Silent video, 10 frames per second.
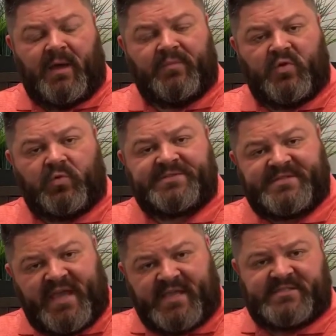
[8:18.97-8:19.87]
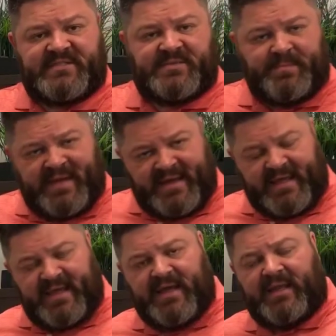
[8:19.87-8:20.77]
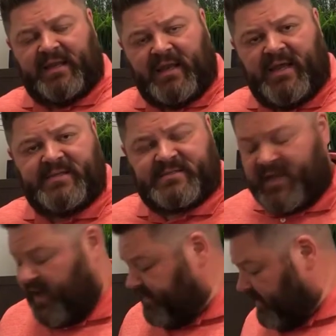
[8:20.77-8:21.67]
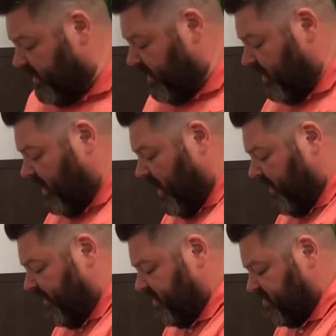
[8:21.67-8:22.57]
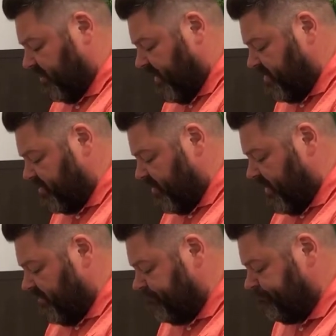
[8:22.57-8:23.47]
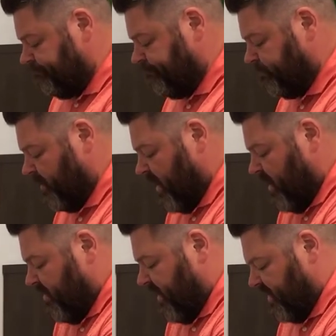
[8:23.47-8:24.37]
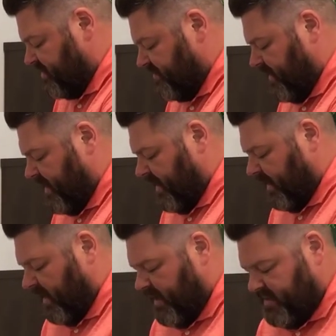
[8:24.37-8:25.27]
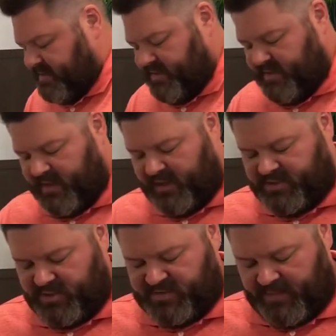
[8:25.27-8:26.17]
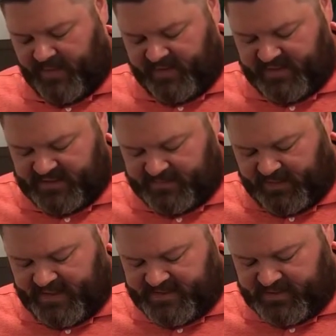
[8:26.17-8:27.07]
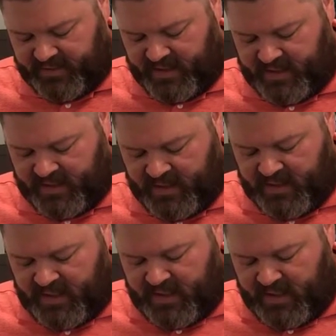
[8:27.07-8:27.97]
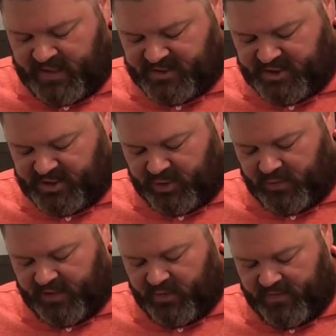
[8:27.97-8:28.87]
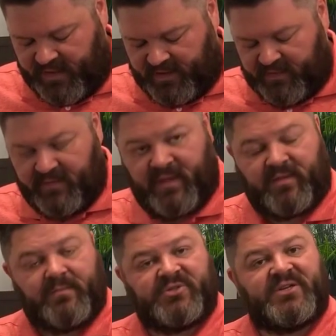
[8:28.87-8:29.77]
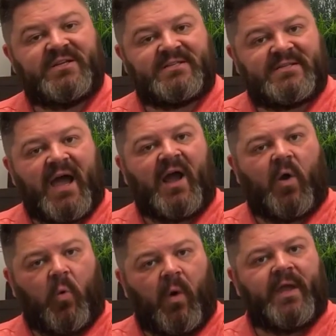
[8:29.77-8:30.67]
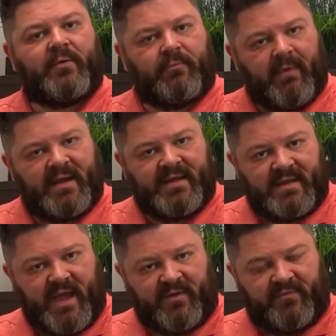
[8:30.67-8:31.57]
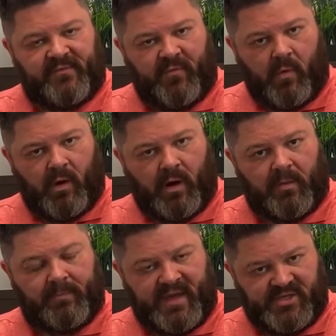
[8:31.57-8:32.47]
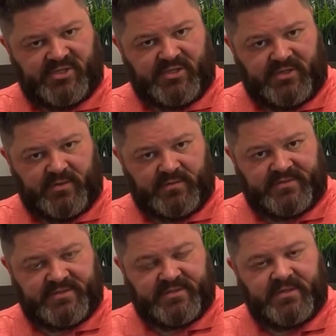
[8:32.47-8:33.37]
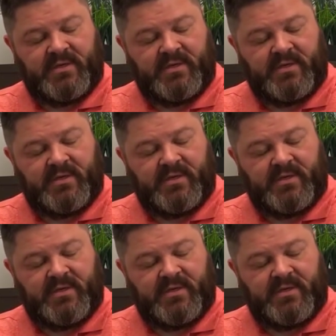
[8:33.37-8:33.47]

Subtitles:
You will see a spinning light on the display screen. That spinning light that shows up on the display screen is just showing you that the machine is not quite ready yet for patient use.